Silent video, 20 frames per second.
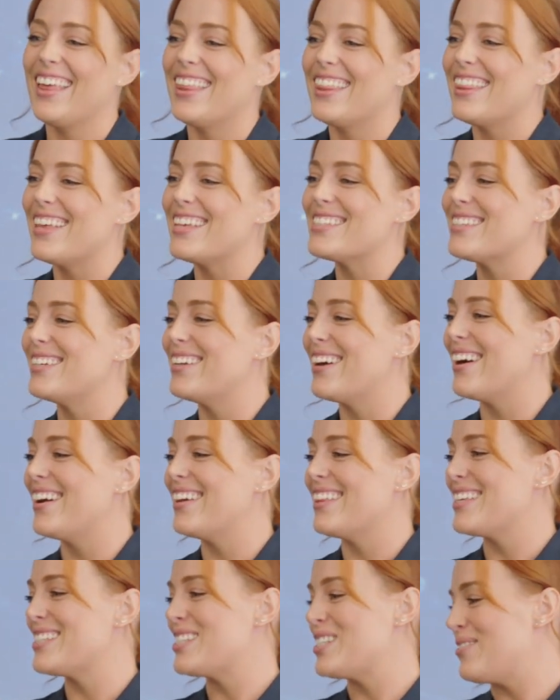There's
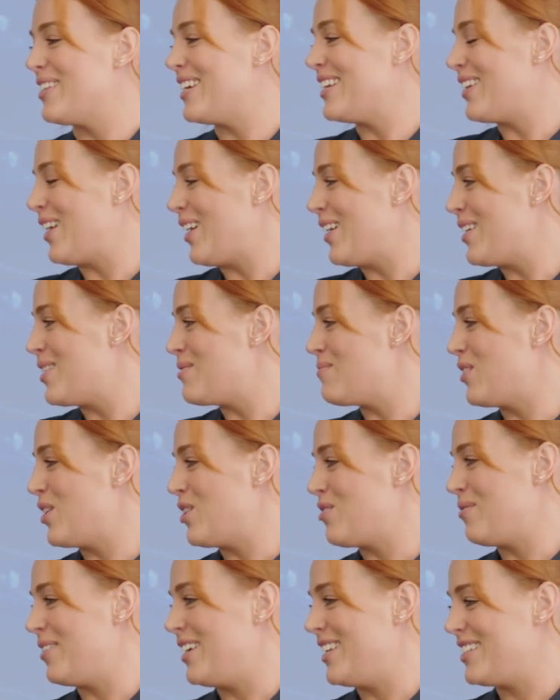to be no
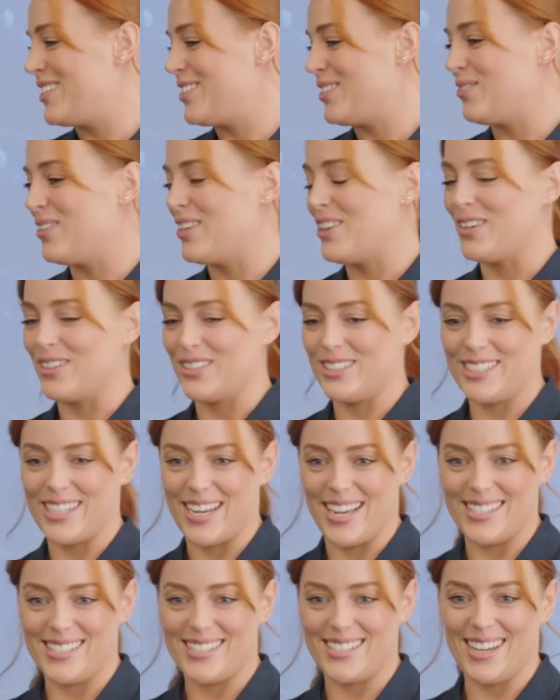movement with your
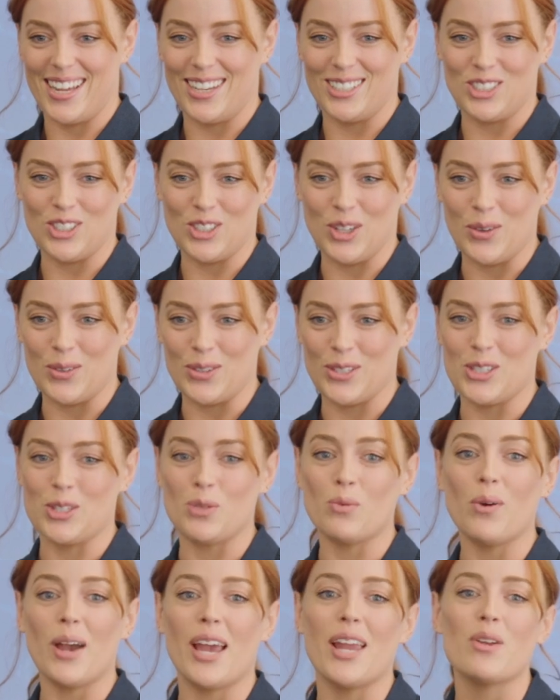chest and shoulders
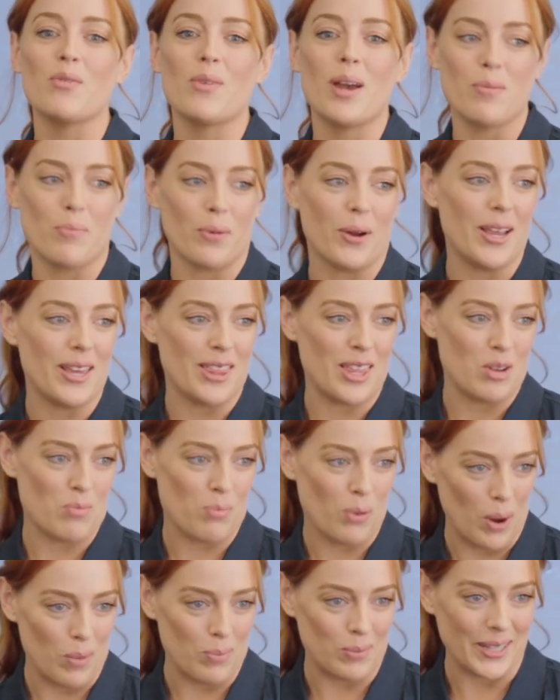when we're breathing
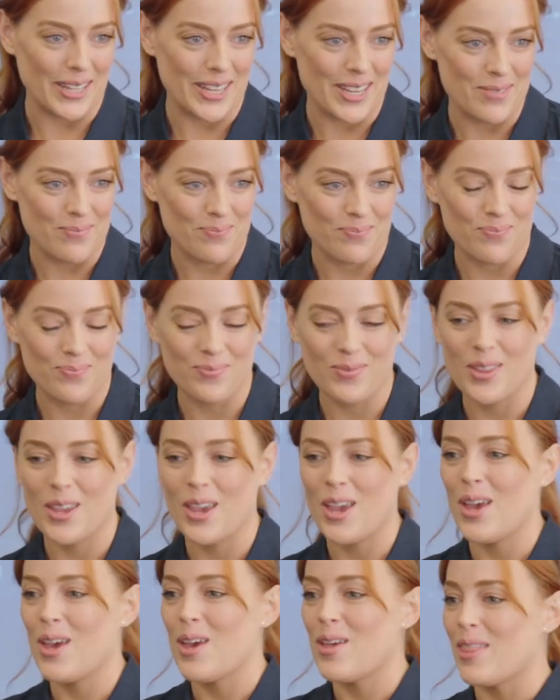properly.
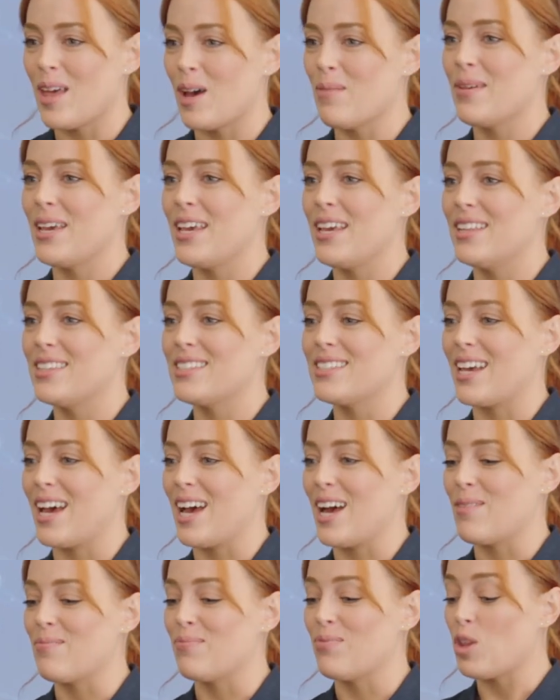That means
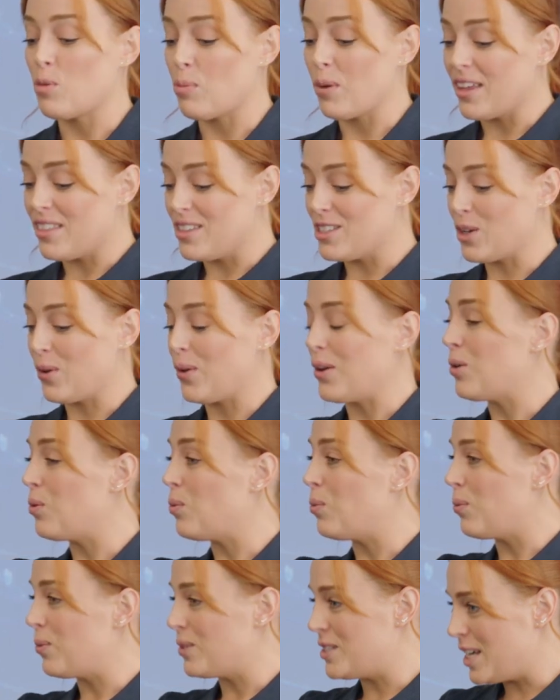the breath is going
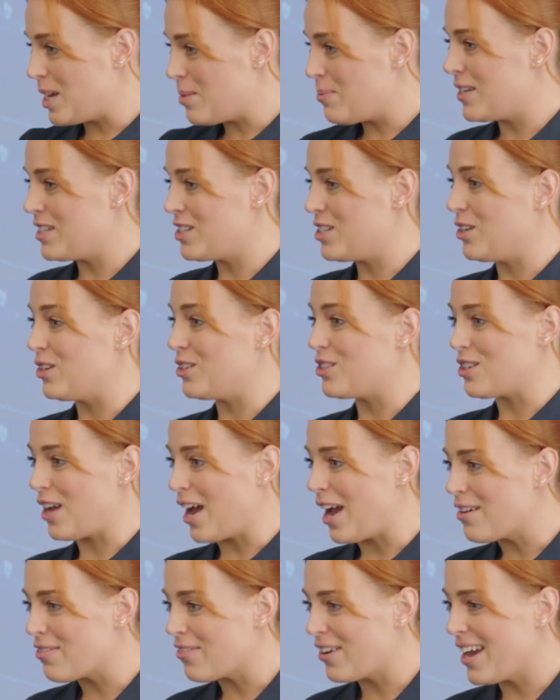deep into your
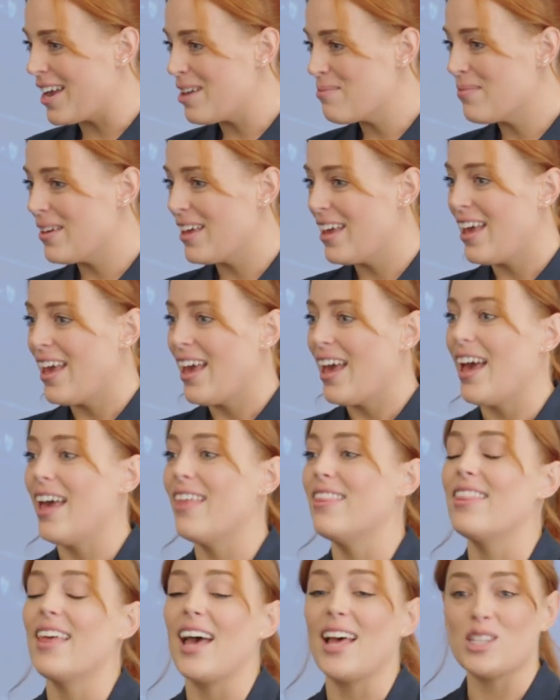diaphragm,
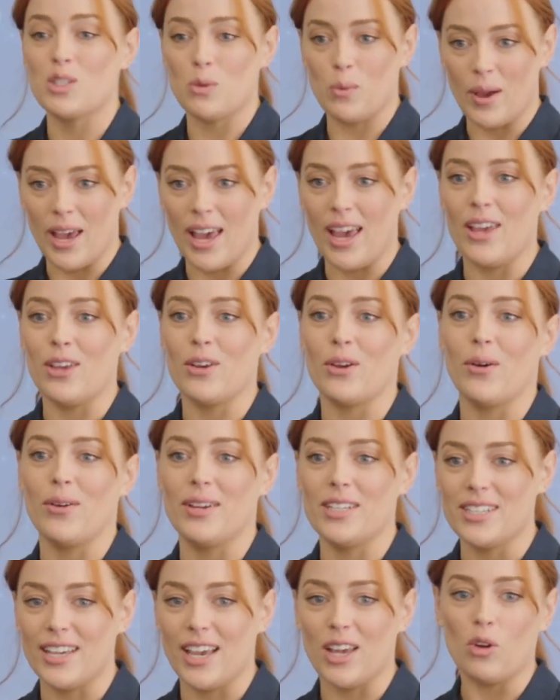and that's where you're
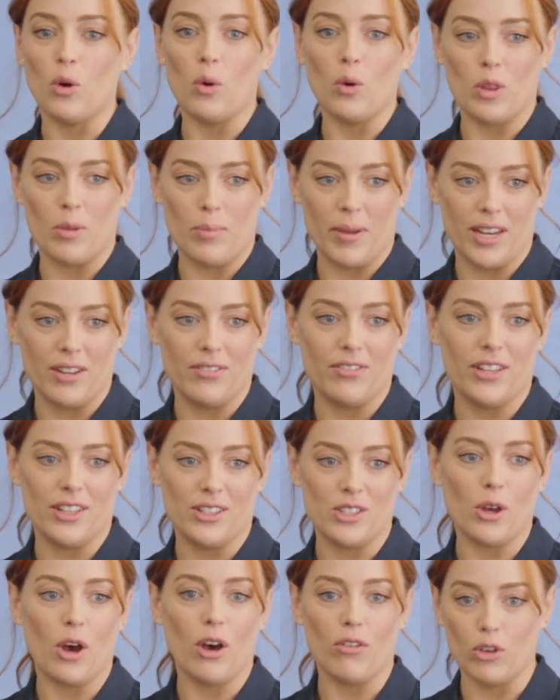going to get all the
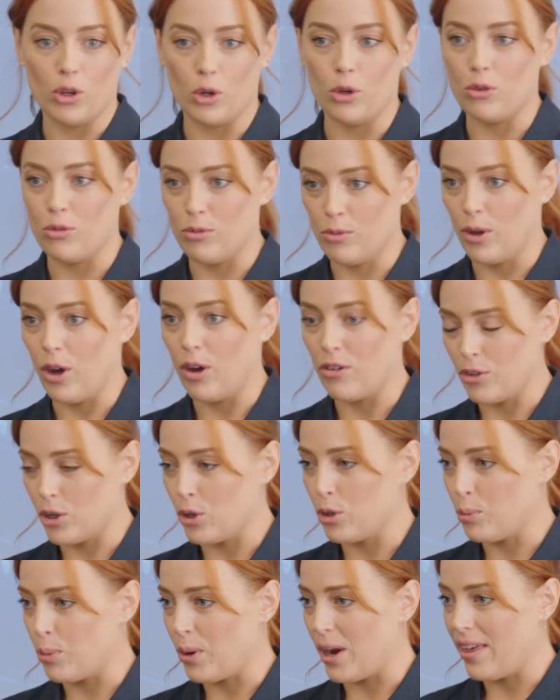benefits of a
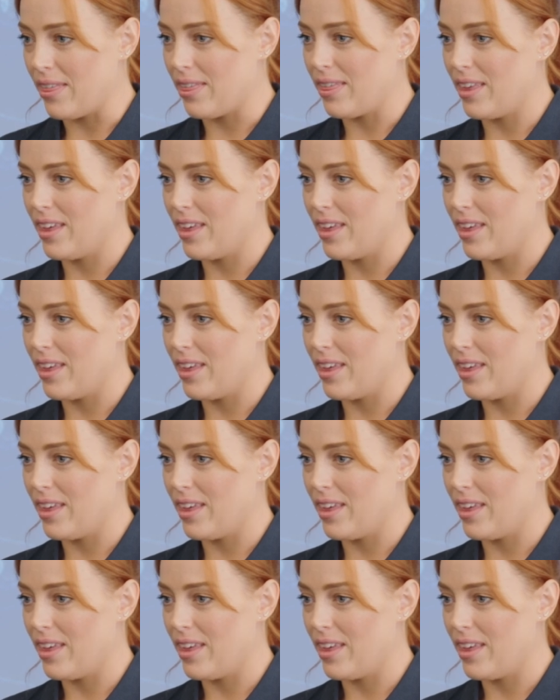good breath.